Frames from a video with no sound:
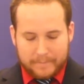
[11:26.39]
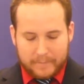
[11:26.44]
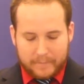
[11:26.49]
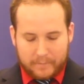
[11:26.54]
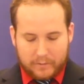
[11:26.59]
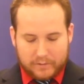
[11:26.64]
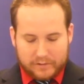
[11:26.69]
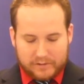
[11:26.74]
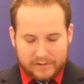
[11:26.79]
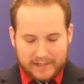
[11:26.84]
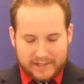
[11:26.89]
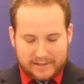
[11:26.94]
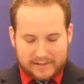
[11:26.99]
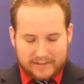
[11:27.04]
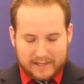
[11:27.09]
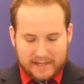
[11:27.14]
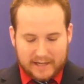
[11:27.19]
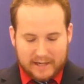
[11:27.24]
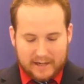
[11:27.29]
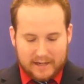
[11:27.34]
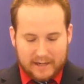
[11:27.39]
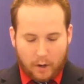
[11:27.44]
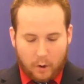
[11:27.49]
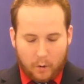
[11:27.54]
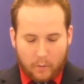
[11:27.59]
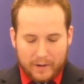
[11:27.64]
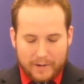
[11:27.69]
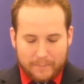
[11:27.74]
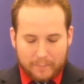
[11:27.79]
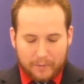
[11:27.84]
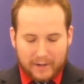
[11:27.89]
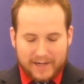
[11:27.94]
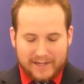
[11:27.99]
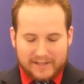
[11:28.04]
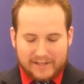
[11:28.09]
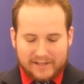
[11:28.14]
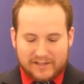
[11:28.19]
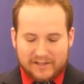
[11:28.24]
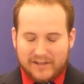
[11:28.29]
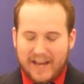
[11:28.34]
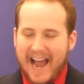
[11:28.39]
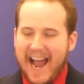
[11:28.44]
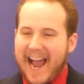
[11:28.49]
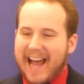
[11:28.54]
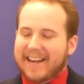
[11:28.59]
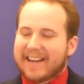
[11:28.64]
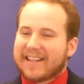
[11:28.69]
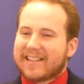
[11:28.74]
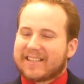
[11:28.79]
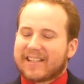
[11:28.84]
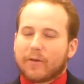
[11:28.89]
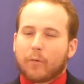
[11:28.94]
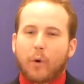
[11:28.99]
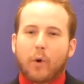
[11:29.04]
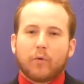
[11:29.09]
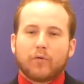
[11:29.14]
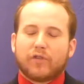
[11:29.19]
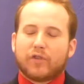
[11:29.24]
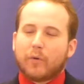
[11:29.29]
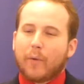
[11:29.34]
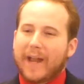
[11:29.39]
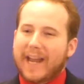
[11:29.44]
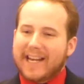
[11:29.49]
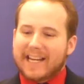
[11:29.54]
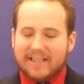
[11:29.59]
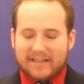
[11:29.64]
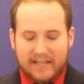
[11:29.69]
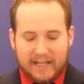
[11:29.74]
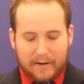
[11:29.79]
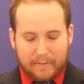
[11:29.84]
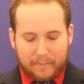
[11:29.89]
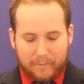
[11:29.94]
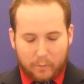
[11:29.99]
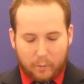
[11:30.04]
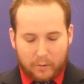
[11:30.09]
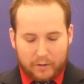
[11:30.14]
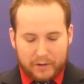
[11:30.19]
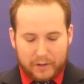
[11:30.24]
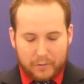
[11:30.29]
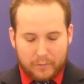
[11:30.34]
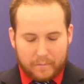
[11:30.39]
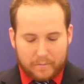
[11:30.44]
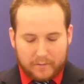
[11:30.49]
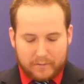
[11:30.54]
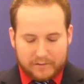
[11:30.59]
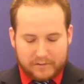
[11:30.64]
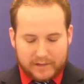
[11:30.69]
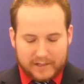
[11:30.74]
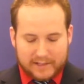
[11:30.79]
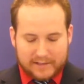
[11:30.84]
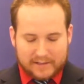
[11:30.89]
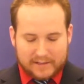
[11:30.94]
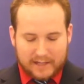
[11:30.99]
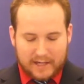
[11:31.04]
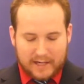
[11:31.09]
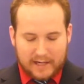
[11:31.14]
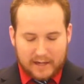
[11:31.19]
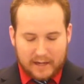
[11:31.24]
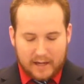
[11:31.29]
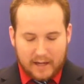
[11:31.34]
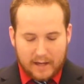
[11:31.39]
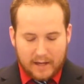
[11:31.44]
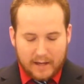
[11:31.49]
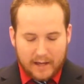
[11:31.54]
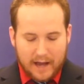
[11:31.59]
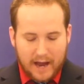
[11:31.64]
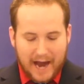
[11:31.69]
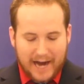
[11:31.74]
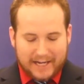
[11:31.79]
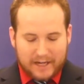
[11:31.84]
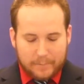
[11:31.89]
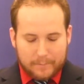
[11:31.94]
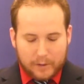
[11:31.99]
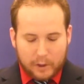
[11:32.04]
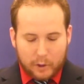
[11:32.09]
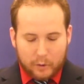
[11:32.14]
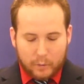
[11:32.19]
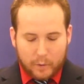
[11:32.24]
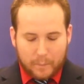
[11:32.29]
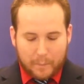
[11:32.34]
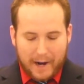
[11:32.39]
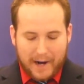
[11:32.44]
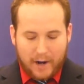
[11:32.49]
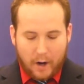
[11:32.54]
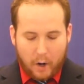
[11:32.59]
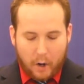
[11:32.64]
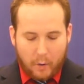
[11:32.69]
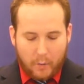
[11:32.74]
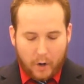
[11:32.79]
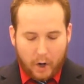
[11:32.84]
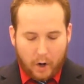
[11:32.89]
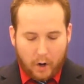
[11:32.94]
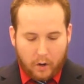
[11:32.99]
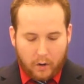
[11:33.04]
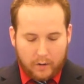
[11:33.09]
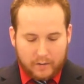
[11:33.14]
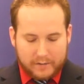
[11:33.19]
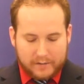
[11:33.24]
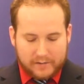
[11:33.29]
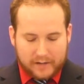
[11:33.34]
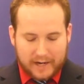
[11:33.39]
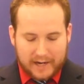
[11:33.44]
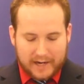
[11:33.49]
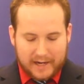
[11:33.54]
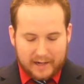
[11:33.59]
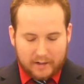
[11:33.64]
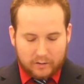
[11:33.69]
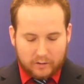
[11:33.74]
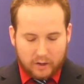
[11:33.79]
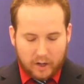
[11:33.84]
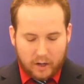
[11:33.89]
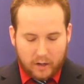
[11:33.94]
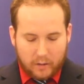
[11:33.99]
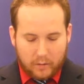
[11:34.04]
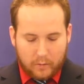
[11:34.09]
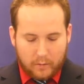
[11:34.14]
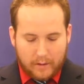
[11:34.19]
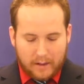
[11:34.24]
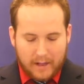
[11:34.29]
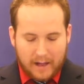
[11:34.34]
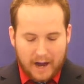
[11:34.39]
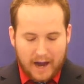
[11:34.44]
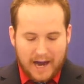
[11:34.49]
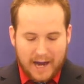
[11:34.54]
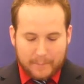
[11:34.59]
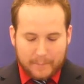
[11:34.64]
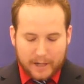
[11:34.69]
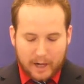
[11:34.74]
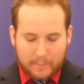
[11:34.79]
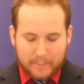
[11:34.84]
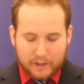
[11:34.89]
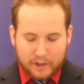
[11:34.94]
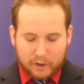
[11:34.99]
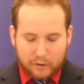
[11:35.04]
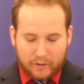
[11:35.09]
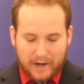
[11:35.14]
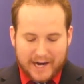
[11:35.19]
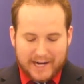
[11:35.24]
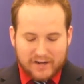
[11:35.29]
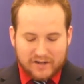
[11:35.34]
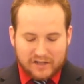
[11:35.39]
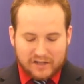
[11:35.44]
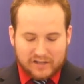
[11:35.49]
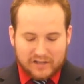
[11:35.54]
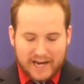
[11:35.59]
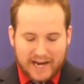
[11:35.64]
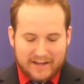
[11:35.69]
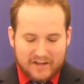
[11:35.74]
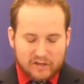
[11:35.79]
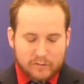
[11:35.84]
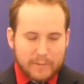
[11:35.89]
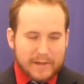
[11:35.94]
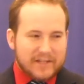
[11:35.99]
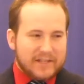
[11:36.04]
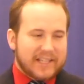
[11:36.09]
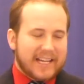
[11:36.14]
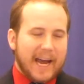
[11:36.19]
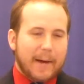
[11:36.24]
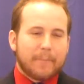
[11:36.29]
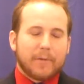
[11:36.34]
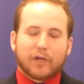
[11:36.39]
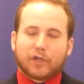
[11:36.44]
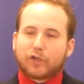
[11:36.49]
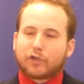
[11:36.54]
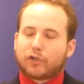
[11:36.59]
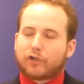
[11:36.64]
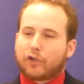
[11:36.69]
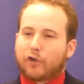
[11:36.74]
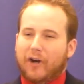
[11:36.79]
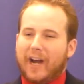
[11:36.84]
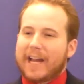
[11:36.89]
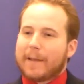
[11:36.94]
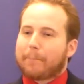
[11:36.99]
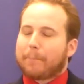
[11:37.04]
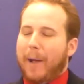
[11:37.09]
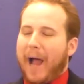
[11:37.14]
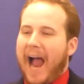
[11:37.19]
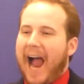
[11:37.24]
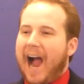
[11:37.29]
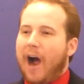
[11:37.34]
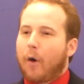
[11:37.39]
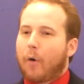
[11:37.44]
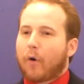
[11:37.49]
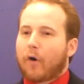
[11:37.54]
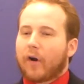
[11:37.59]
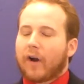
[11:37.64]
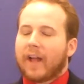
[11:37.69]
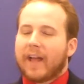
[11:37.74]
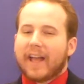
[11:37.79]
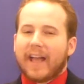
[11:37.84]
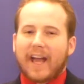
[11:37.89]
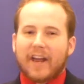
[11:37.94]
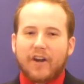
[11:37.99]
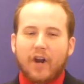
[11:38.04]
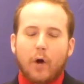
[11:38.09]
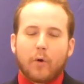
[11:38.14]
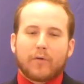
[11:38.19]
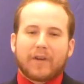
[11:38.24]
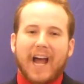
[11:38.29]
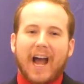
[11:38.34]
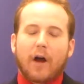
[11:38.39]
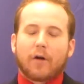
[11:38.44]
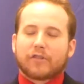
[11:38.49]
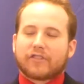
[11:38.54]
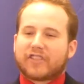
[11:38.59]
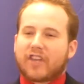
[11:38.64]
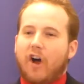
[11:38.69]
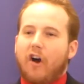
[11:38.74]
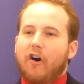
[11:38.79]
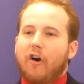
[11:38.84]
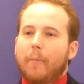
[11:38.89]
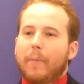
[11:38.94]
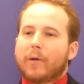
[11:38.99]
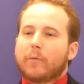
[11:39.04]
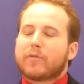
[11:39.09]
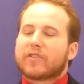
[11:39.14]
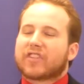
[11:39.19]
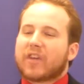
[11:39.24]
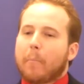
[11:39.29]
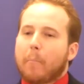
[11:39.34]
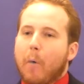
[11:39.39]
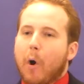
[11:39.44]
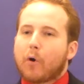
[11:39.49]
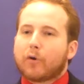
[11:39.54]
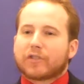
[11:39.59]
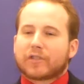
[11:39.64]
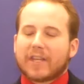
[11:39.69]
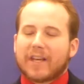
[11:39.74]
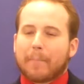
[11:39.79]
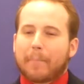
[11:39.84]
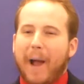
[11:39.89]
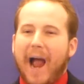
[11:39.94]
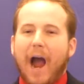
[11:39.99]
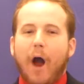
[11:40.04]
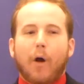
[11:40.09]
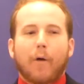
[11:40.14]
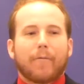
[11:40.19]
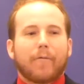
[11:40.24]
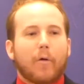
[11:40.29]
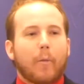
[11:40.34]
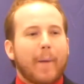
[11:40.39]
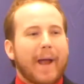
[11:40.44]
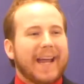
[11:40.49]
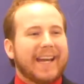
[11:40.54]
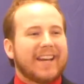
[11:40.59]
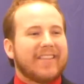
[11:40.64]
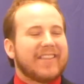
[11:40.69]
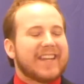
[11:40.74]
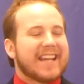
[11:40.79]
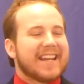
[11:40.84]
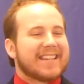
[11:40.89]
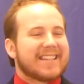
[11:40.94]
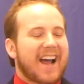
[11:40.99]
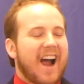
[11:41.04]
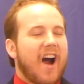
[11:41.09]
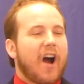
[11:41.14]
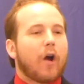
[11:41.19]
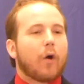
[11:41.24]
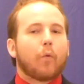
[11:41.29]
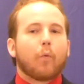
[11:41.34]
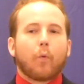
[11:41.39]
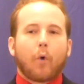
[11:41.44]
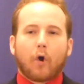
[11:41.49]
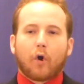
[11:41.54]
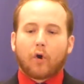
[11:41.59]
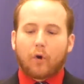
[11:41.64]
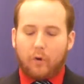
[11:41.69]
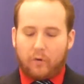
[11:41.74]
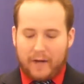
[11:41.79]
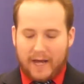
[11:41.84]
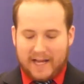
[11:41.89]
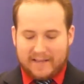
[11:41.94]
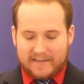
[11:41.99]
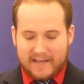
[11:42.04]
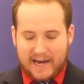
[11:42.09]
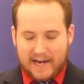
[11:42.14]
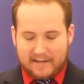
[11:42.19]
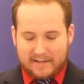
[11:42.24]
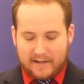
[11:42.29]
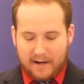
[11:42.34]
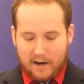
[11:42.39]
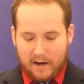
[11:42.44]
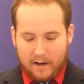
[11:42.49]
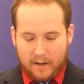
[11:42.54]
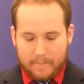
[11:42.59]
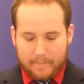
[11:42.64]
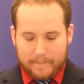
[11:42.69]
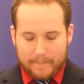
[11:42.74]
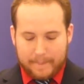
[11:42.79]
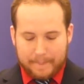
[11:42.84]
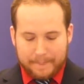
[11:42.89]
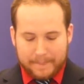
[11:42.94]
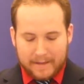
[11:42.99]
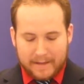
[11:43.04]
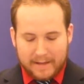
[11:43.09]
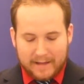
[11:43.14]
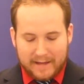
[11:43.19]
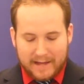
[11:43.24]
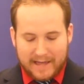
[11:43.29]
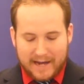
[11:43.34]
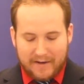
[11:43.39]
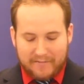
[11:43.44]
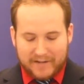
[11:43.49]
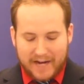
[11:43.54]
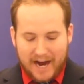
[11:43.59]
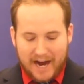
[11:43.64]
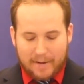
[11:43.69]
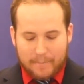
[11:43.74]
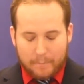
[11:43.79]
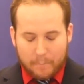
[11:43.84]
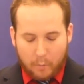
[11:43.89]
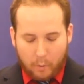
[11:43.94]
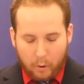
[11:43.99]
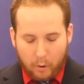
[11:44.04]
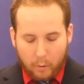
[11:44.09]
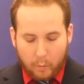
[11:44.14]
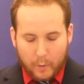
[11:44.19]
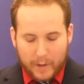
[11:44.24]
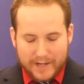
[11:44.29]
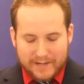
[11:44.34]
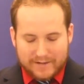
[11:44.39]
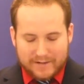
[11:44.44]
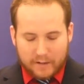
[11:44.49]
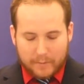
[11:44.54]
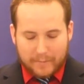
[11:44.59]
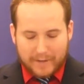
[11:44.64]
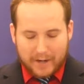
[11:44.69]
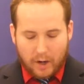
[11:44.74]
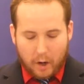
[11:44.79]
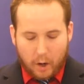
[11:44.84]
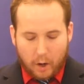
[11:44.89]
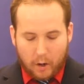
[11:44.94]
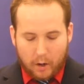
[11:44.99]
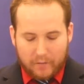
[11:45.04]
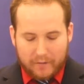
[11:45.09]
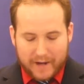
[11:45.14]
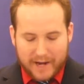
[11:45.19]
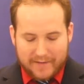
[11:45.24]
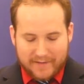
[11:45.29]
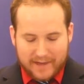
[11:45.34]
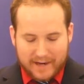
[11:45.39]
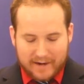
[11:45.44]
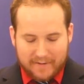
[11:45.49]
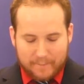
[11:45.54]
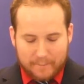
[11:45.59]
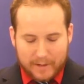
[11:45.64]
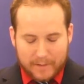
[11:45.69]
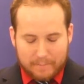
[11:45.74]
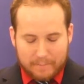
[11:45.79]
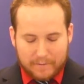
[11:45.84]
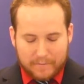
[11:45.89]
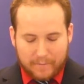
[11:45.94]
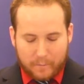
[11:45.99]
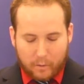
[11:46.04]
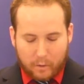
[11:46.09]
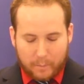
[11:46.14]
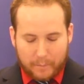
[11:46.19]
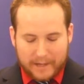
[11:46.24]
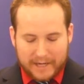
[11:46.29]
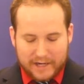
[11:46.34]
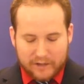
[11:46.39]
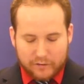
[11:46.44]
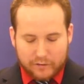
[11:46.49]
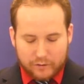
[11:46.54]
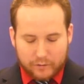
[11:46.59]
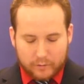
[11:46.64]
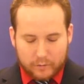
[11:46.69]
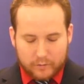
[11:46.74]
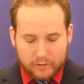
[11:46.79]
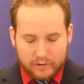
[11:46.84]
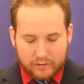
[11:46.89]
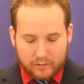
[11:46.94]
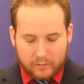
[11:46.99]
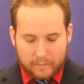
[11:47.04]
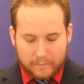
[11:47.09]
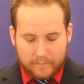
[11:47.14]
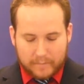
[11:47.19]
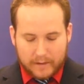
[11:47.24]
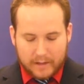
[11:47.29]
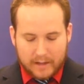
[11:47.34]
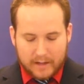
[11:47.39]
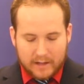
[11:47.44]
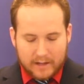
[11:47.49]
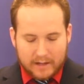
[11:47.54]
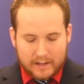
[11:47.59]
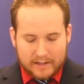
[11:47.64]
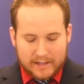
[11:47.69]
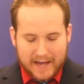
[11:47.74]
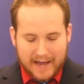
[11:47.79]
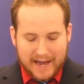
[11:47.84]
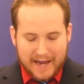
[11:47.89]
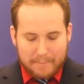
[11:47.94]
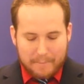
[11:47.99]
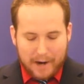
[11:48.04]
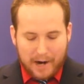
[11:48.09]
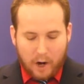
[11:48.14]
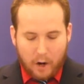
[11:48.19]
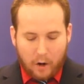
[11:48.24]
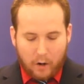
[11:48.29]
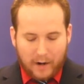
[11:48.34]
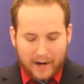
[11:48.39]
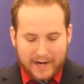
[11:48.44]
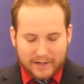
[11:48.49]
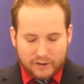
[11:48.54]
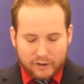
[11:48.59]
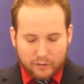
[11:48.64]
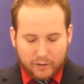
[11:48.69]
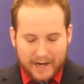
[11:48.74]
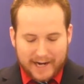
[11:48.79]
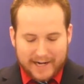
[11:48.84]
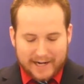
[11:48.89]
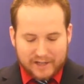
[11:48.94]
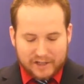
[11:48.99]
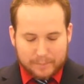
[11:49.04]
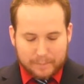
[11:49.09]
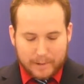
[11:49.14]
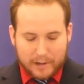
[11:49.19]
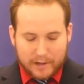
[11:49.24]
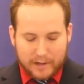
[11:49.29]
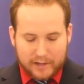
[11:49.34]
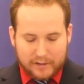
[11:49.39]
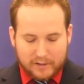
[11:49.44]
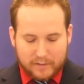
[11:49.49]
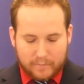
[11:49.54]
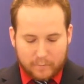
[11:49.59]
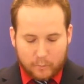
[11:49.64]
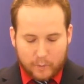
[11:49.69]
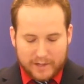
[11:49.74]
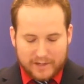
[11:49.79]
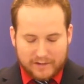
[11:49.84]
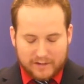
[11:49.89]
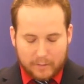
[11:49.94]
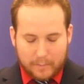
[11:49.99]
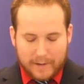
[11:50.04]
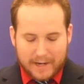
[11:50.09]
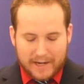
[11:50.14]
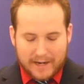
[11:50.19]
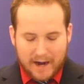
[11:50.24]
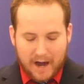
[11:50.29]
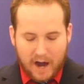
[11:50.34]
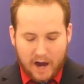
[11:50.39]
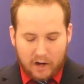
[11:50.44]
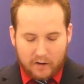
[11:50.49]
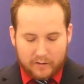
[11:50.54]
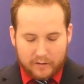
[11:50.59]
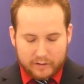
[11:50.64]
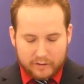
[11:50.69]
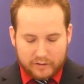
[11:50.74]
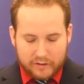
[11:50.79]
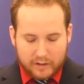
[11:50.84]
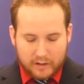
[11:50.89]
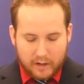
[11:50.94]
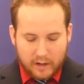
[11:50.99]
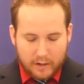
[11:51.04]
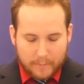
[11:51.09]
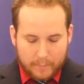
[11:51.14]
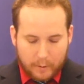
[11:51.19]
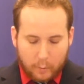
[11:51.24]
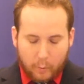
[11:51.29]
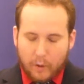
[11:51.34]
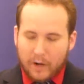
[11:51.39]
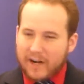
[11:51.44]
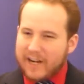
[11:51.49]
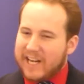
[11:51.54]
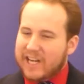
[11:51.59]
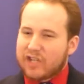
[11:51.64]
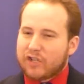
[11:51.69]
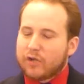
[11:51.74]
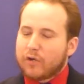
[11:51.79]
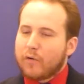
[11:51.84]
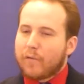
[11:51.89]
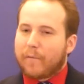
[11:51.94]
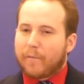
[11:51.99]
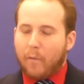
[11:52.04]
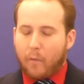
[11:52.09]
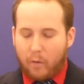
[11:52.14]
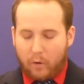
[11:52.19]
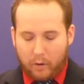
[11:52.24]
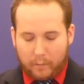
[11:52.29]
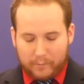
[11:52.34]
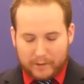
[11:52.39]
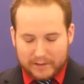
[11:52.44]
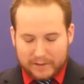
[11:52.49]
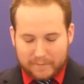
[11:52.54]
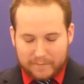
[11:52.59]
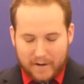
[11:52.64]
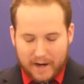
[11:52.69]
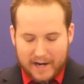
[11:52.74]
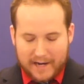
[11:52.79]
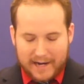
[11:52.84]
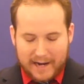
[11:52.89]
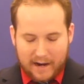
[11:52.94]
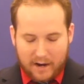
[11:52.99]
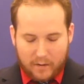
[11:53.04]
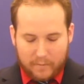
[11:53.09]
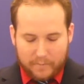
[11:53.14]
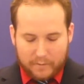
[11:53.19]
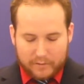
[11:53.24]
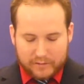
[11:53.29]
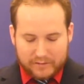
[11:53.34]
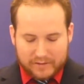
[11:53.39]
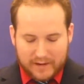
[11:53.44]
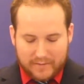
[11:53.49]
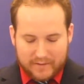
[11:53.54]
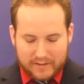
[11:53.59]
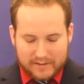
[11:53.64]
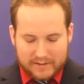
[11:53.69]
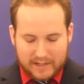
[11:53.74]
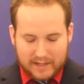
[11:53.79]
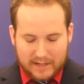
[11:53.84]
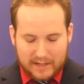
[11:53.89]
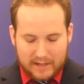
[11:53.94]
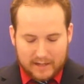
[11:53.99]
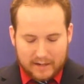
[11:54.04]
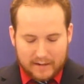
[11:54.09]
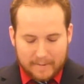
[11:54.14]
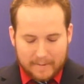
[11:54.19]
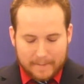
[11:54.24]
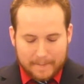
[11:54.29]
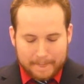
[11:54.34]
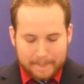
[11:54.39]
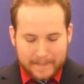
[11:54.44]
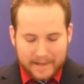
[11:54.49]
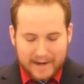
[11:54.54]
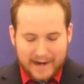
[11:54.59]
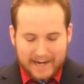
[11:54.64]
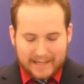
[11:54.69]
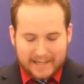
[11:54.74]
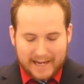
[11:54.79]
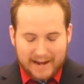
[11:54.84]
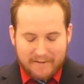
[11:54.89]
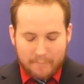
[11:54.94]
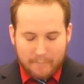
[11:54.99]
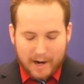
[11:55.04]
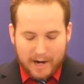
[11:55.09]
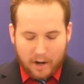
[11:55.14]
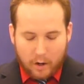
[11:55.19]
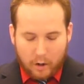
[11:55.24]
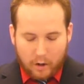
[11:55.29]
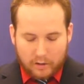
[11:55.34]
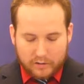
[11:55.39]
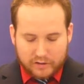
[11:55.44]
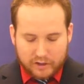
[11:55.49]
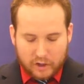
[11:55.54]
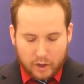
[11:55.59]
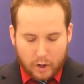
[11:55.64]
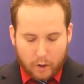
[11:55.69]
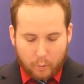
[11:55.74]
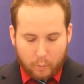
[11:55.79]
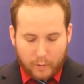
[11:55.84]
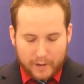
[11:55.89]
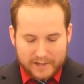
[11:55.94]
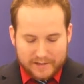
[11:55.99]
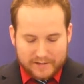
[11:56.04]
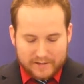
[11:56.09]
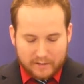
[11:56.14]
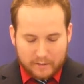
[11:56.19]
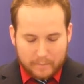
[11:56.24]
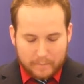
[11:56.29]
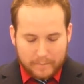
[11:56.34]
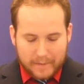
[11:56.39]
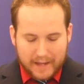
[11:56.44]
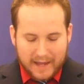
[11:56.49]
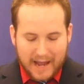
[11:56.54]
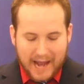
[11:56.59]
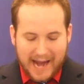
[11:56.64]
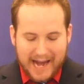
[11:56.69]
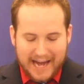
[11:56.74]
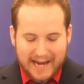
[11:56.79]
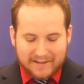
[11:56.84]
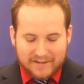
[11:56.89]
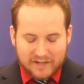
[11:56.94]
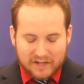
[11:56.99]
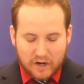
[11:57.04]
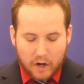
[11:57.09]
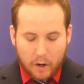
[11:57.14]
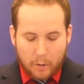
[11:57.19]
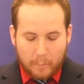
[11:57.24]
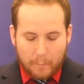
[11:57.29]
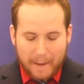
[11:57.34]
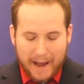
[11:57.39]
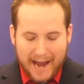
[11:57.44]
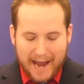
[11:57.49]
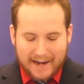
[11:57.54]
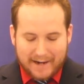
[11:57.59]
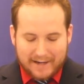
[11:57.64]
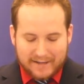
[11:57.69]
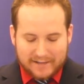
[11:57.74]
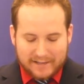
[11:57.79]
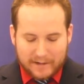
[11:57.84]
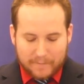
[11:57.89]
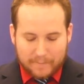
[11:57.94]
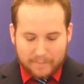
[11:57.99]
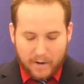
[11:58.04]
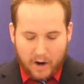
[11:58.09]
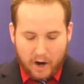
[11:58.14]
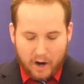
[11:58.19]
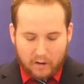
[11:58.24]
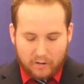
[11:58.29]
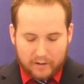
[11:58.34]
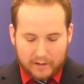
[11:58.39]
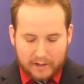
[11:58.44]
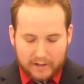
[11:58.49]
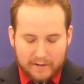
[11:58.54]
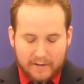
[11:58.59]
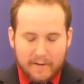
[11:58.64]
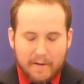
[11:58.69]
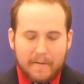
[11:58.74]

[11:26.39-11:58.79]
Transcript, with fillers: Verse 16, it only brings sadness. It won't do anything for you. Verse 16, I communed with mine own heart, saying, Lo, I am come to great estate. This means he came to great power. And no doubt Solomon was the most powerful man in the entire world at that time. And I've gotten more wisdom than all they that have been before me in Jerusalem. Yea, my heart had great experience of wisdom and knowledge. But what did it do for him? Let's find out. Verse 17. And I gave my heart to know wisdom and to know madness and folly.